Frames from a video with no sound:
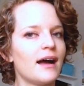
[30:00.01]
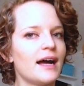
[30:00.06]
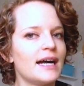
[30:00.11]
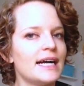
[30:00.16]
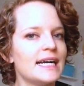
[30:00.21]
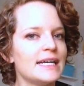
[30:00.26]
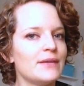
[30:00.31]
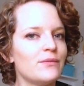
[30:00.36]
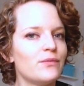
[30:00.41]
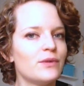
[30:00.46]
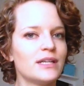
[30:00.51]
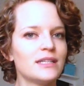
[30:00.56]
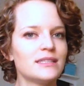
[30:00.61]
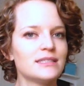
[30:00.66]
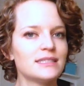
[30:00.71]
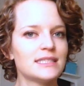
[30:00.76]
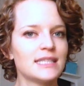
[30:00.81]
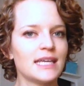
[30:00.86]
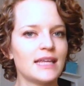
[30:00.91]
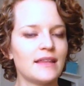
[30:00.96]
I
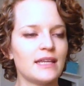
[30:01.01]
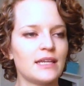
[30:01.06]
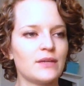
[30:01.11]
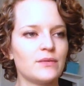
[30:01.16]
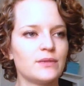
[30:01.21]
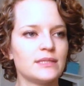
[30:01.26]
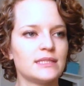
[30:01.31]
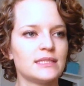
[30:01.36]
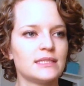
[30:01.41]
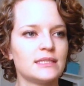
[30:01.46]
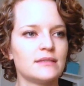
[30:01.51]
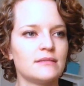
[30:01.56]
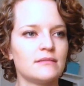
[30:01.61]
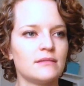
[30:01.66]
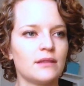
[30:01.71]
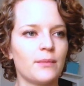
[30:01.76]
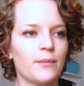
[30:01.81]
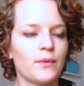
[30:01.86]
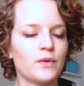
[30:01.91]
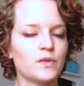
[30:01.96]
wouldn't say that it was
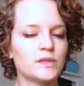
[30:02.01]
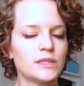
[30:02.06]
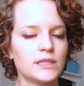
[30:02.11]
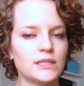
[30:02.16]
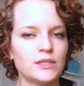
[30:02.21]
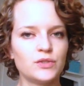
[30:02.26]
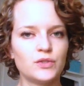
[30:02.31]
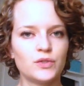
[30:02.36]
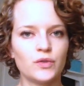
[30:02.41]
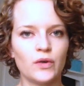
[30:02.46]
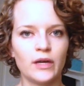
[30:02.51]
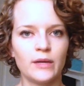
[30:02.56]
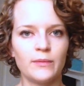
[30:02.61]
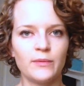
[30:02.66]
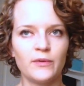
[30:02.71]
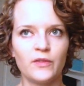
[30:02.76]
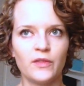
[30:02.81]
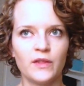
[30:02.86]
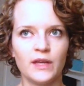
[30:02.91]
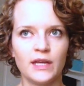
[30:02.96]
the most
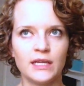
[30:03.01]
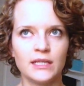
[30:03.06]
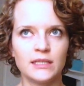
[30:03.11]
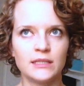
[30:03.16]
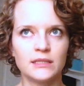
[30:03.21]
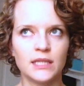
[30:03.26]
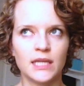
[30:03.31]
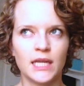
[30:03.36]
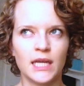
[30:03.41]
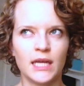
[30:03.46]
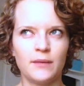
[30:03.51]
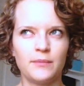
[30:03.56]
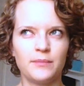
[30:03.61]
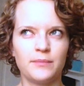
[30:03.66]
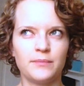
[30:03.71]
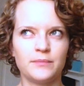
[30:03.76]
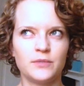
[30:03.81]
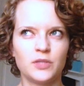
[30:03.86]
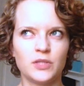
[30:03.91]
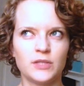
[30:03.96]
enjoyable thing to knit
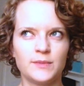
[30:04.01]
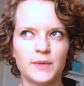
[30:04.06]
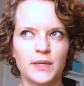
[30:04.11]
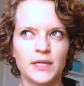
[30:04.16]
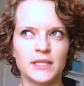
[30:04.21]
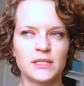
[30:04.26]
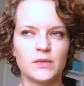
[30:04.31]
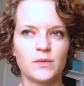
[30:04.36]
just because